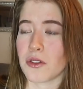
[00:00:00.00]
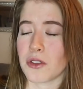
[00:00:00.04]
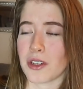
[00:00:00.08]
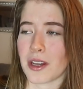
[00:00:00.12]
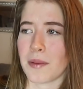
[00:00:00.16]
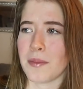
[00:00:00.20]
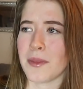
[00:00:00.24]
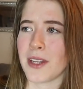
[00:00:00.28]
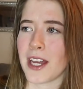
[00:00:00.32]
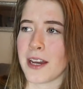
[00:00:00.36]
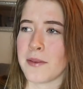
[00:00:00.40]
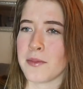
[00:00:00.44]

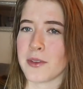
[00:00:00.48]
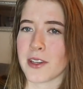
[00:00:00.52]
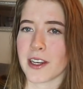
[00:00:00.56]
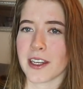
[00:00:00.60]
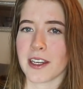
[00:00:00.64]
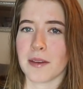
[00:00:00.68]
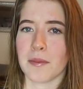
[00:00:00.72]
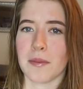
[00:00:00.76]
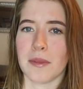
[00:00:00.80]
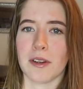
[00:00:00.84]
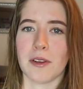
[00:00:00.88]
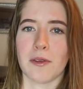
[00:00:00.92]
Sometimes I
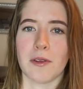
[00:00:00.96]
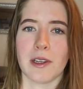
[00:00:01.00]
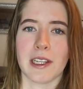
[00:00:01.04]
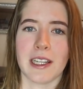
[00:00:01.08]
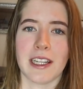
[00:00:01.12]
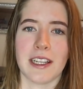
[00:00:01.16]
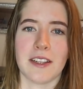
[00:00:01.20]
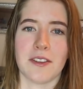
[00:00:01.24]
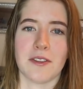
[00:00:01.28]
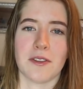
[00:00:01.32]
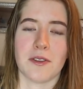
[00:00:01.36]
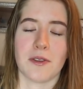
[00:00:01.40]
can be
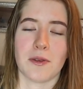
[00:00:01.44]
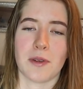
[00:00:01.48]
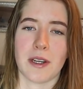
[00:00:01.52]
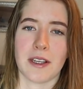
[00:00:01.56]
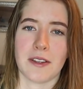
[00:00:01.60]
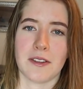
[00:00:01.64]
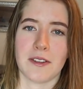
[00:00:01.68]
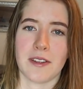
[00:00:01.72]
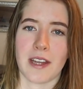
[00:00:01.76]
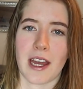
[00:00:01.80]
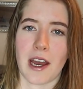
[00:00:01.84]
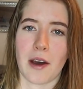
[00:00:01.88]
really
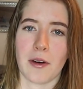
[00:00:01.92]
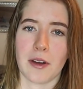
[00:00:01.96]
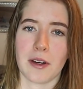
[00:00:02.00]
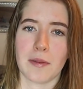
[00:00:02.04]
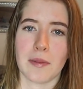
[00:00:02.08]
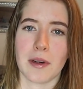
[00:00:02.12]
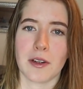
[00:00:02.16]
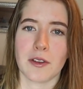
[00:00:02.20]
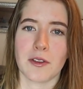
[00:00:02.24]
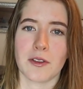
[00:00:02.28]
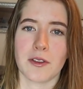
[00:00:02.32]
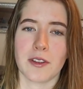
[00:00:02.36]
stressed out
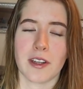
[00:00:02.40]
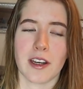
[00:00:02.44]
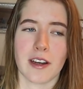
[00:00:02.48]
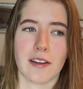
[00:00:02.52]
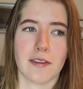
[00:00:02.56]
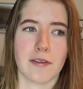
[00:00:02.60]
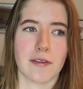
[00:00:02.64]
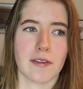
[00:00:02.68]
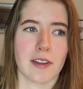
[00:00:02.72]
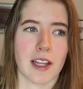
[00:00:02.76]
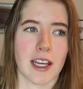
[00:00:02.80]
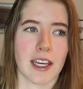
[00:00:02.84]
about stuff.